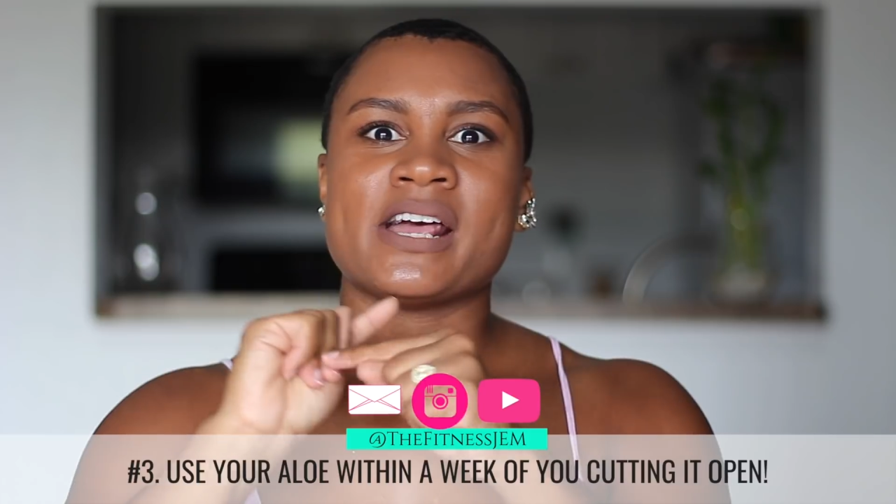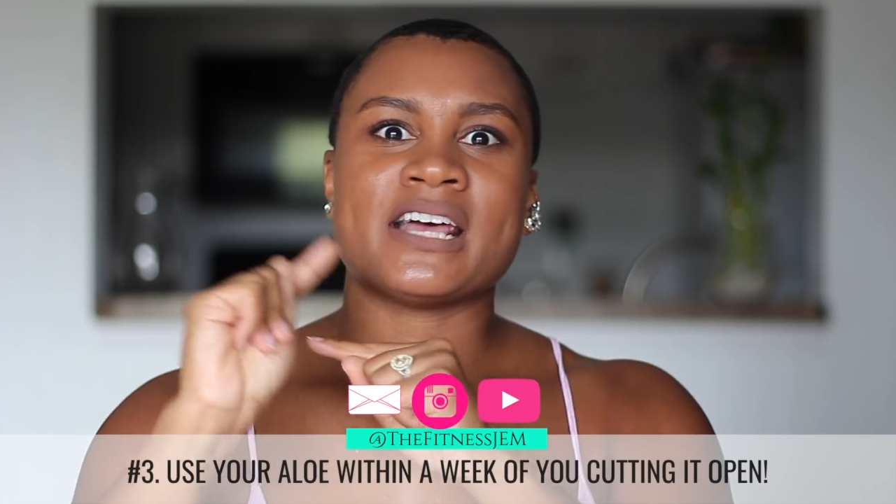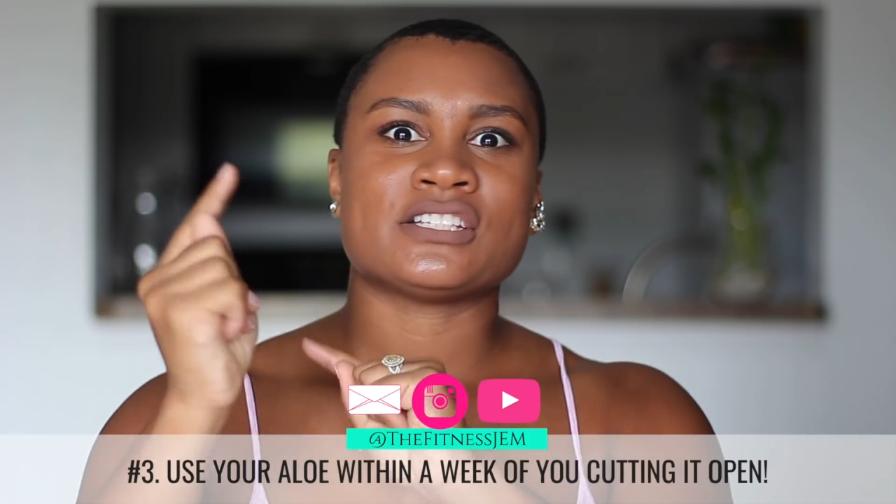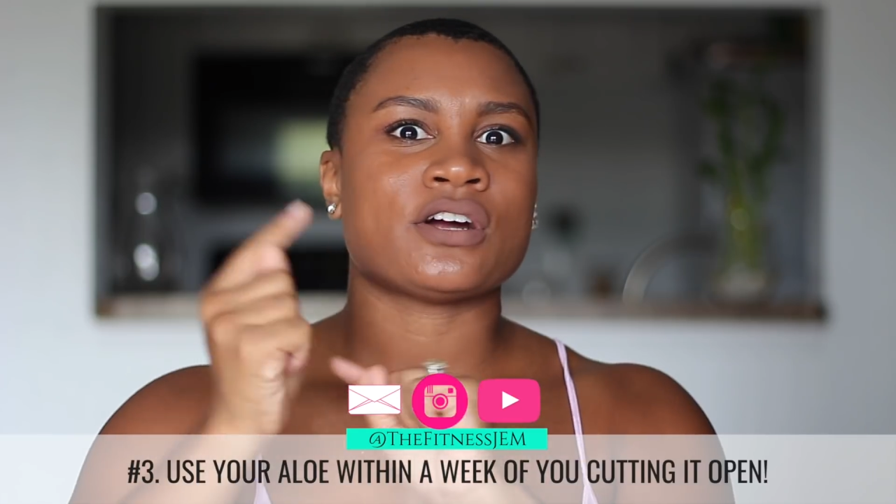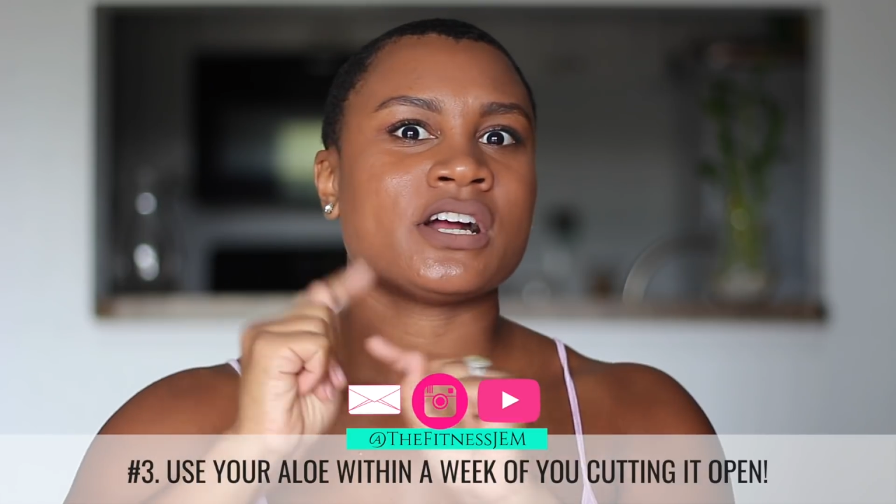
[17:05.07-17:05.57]

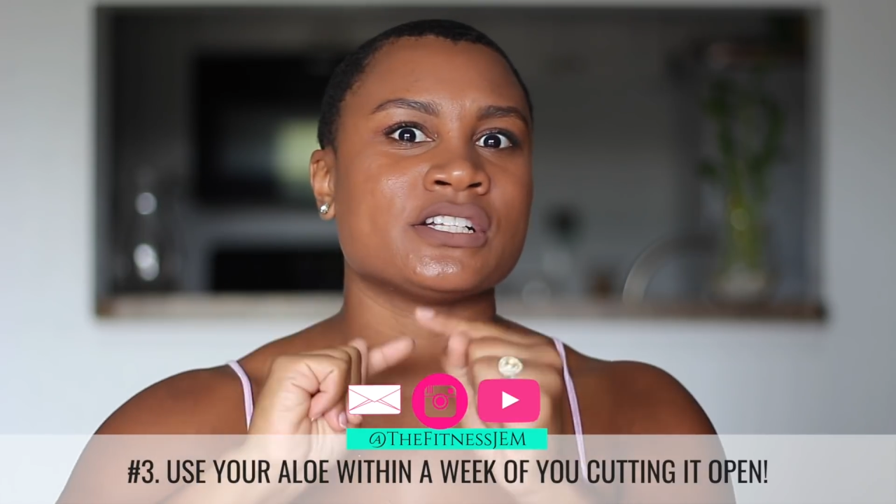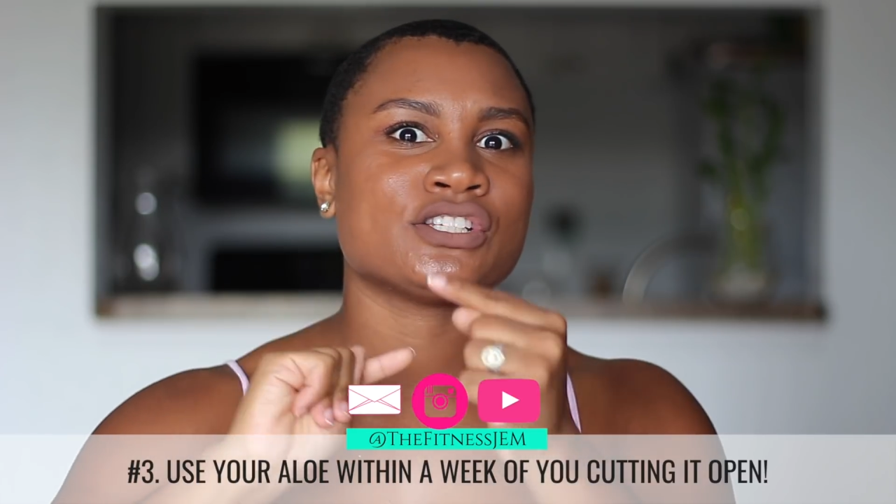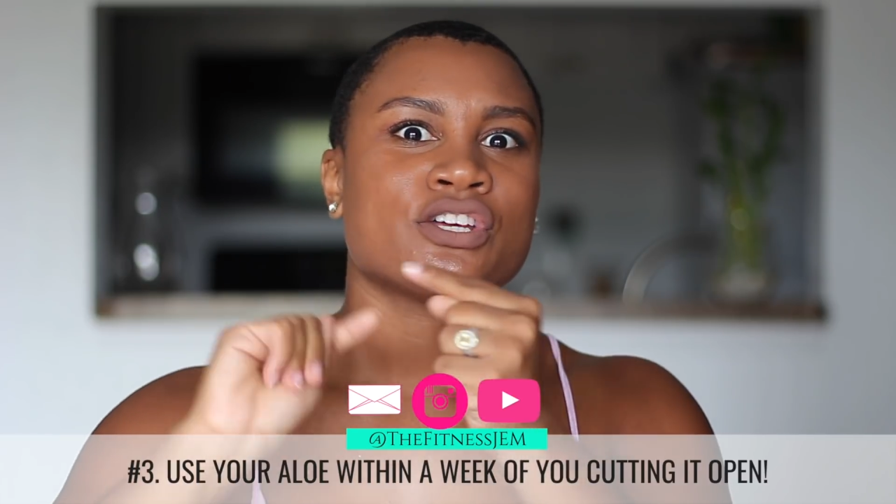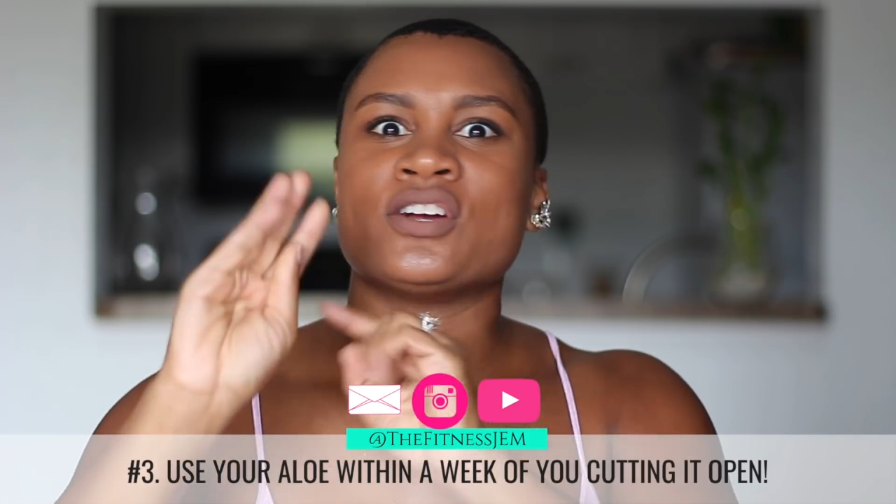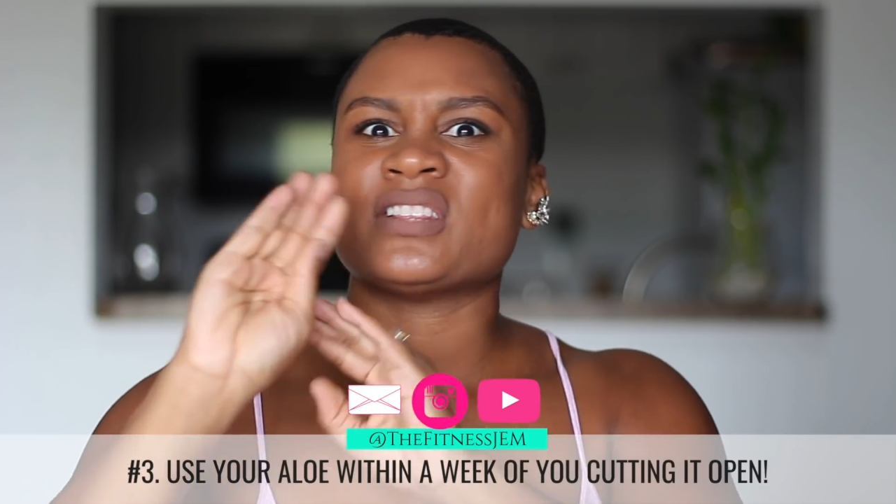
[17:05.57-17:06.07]
has started
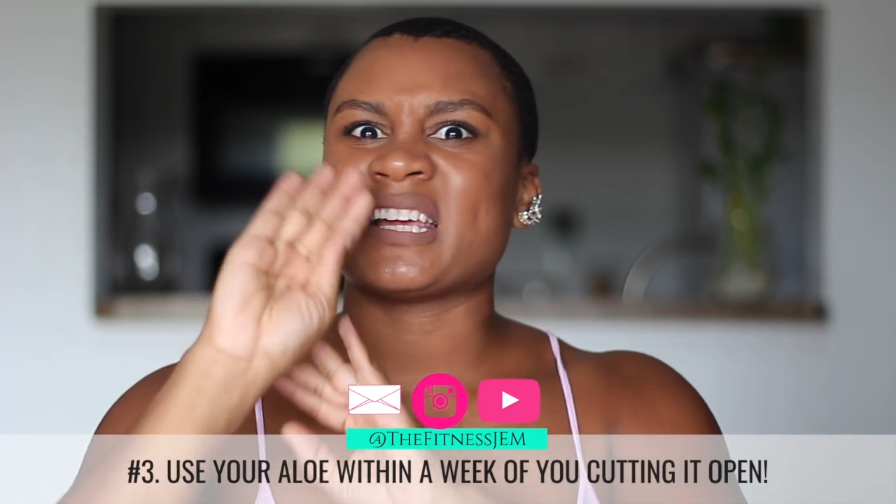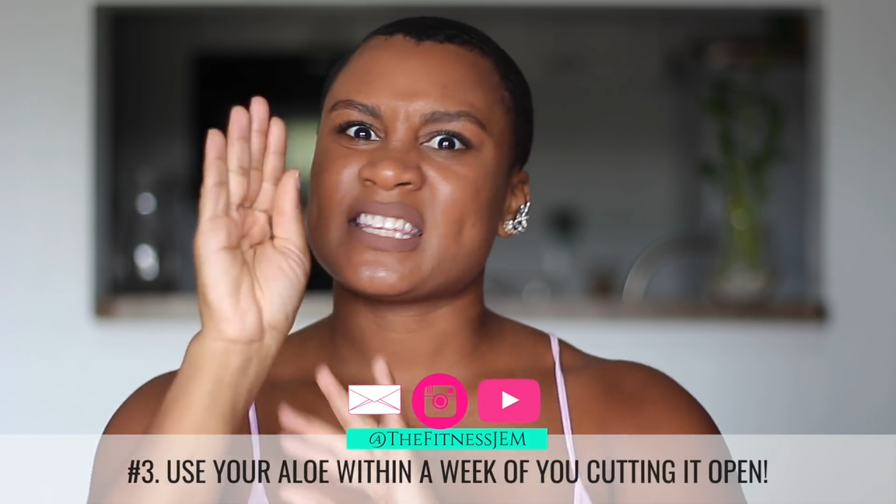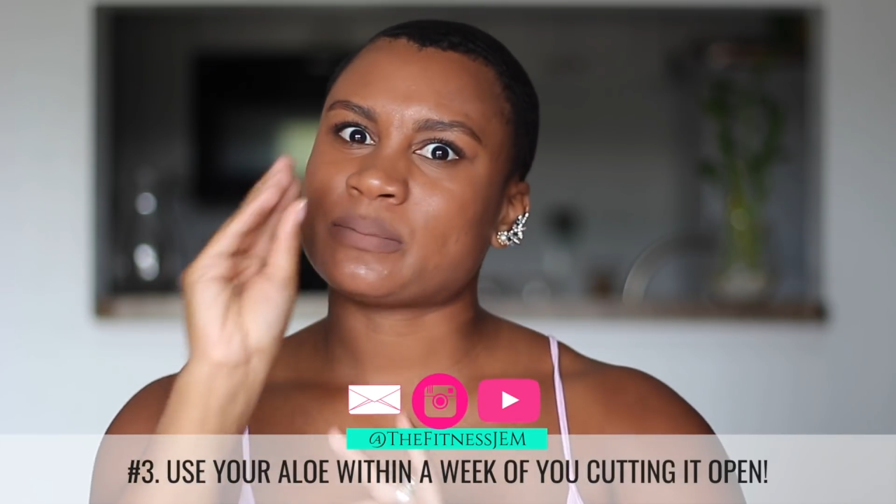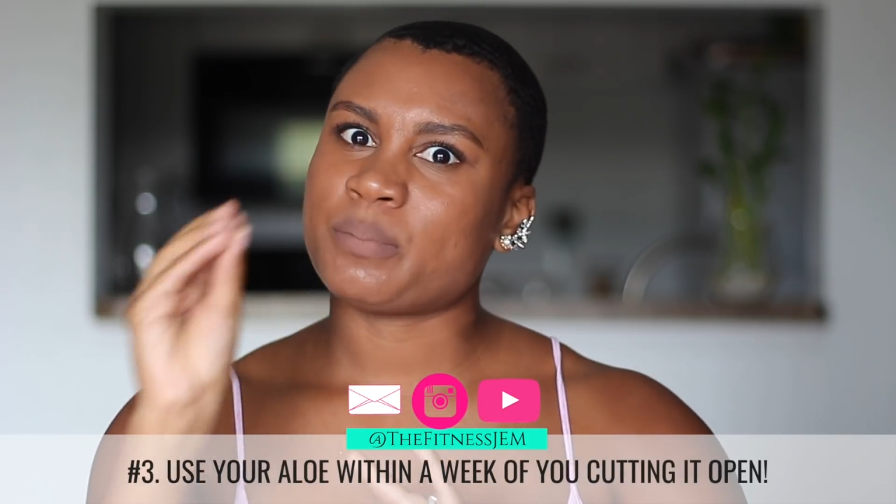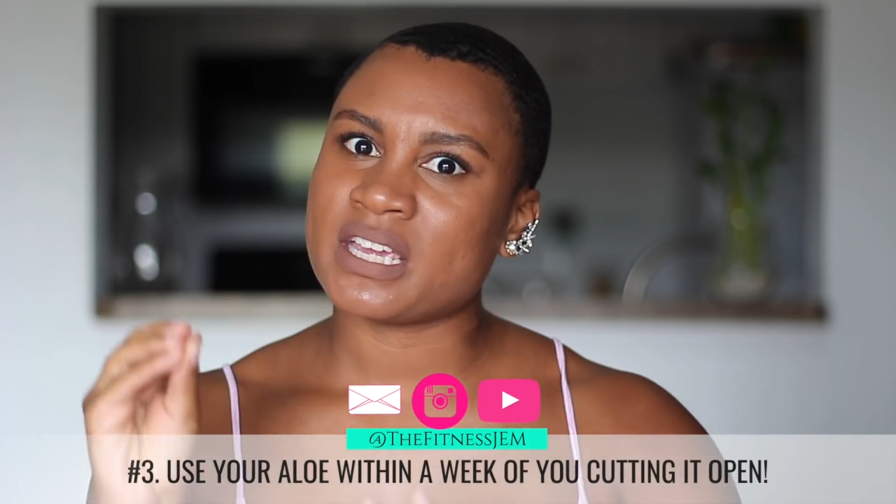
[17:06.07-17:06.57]
to turn
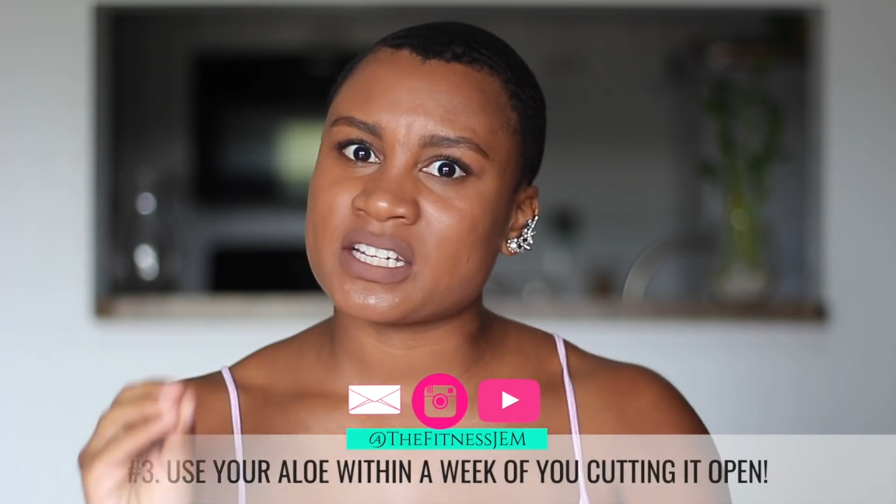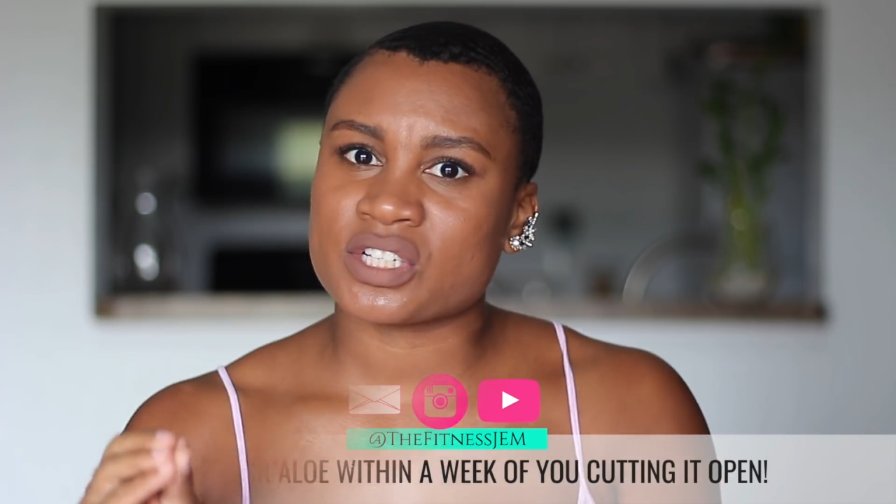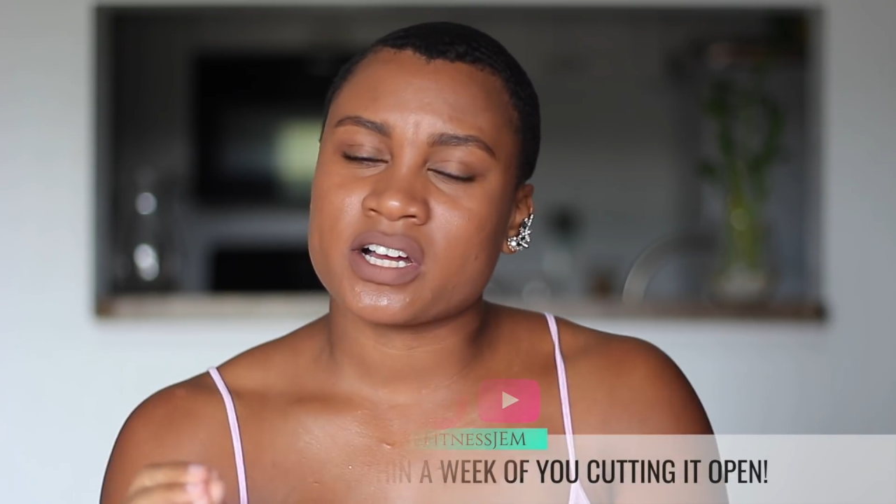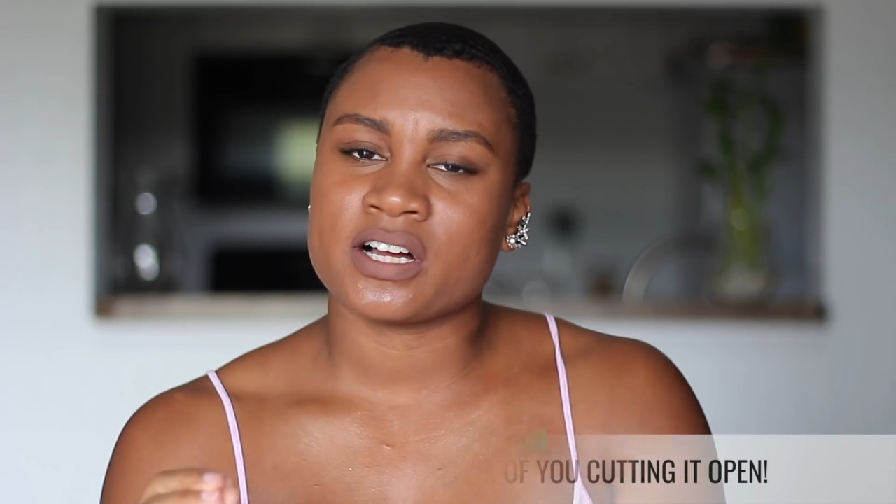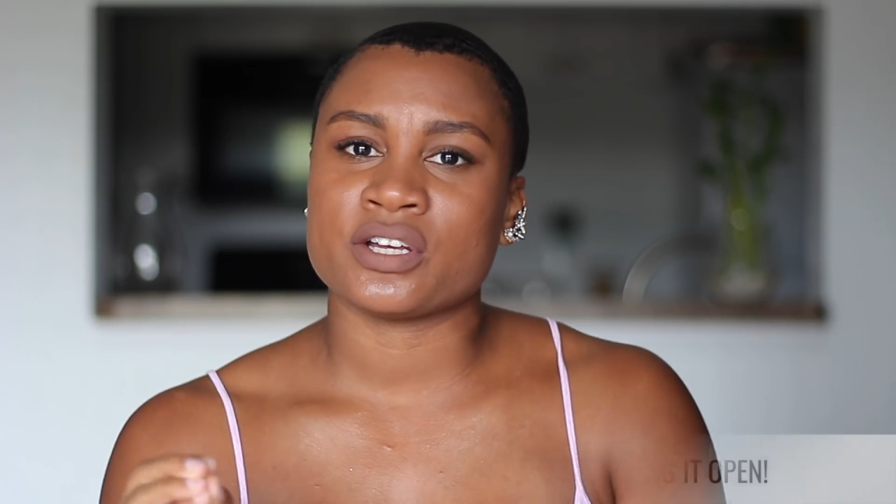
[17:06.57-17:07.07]
this pinkish
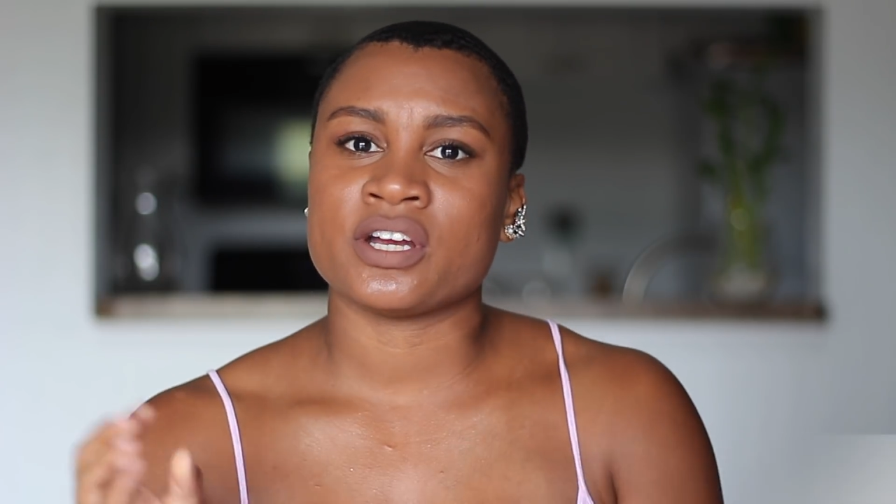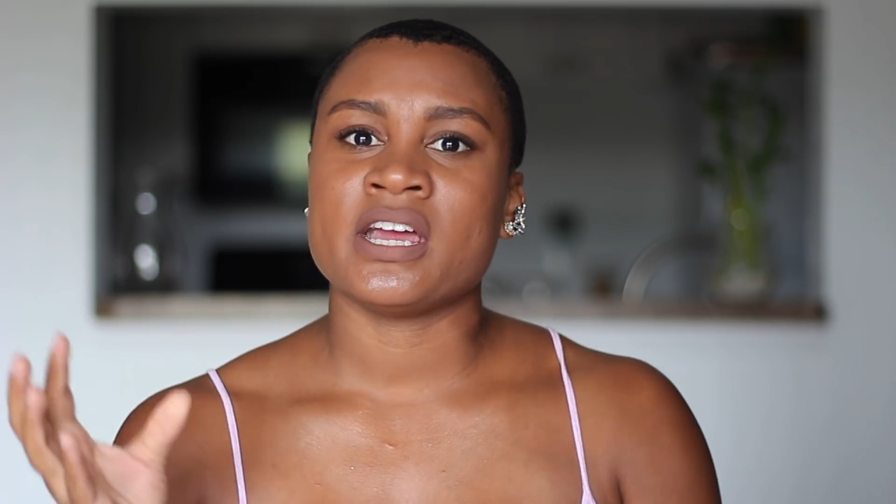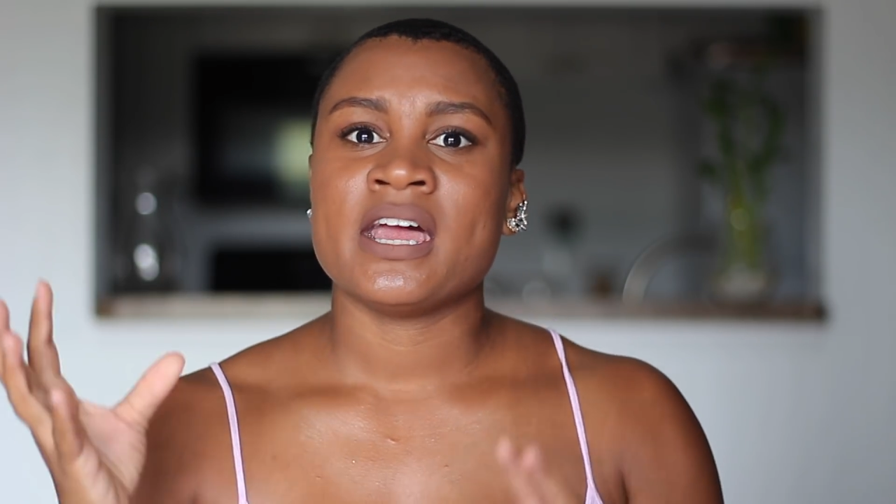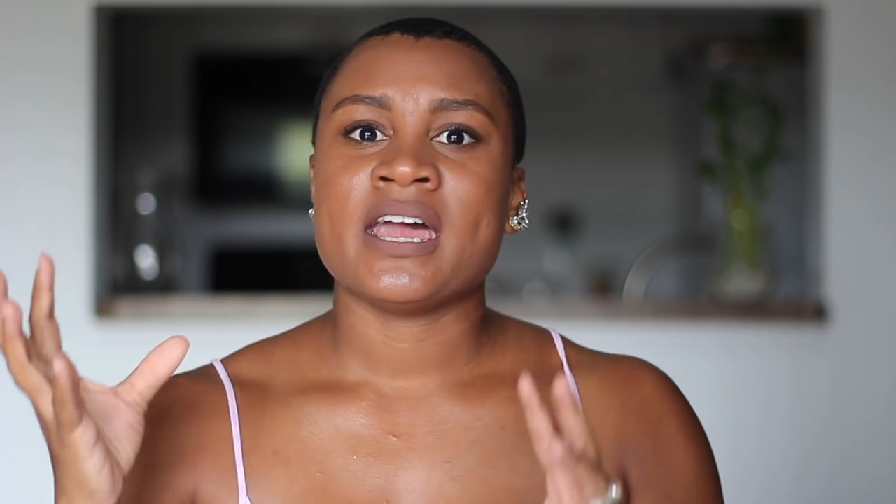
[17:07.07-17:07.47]
color,